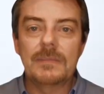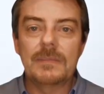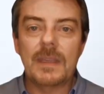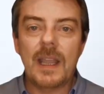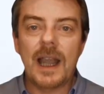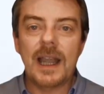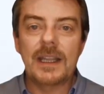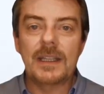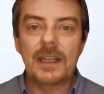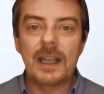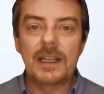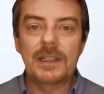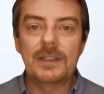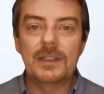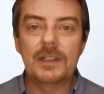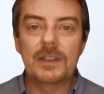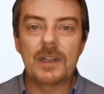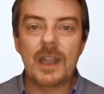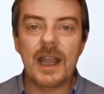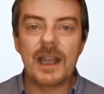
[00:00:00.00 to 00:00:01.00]
I intend
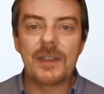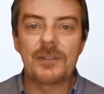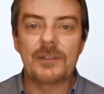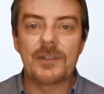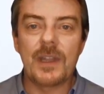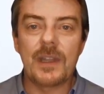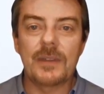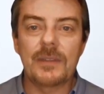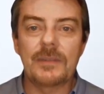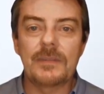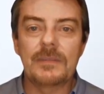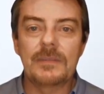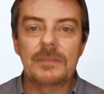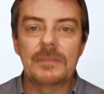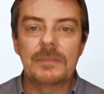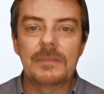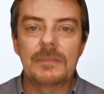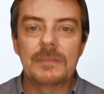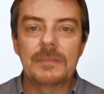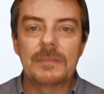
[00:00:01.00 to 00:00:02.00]
to drive from
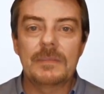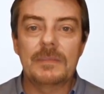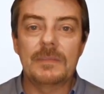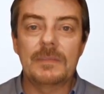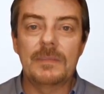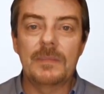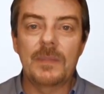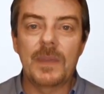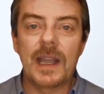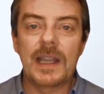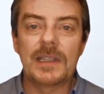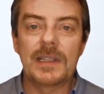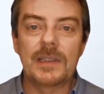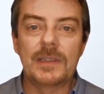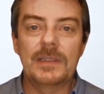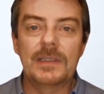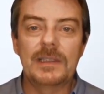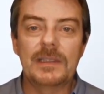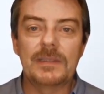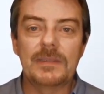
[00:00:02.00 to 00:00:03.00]

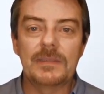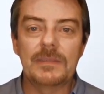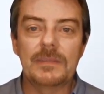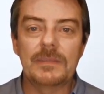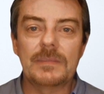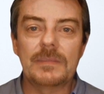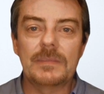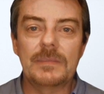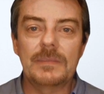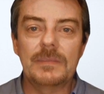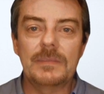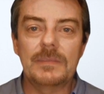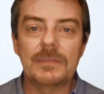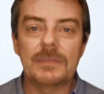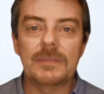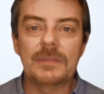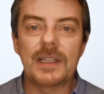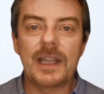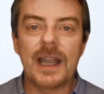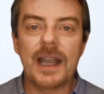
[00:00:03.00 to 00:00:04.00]
Brussels
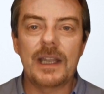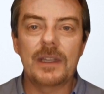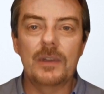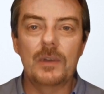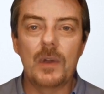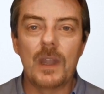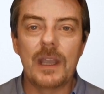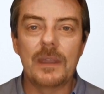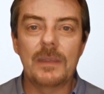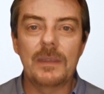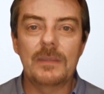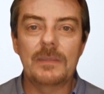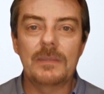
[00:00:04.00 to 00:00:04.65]
to Antwerp